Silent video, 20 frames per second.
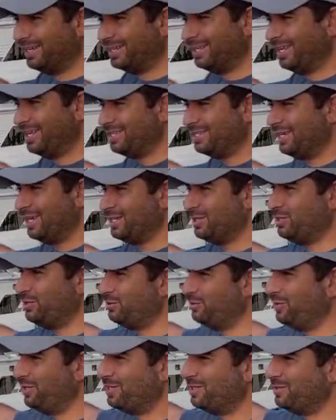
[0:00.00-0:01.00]
That, is, that's your
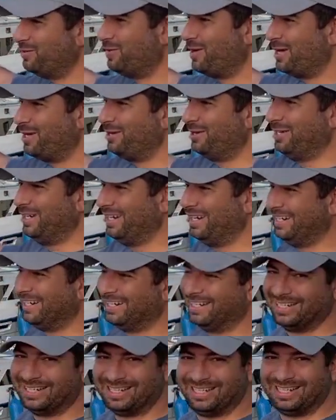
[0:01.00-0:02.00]
reason why you're here.
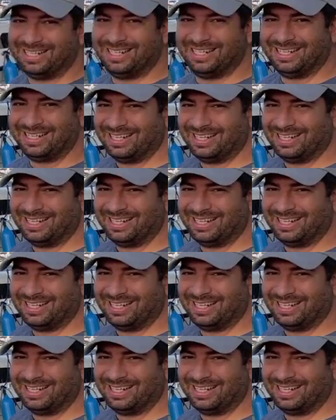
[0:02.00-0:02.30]
what is the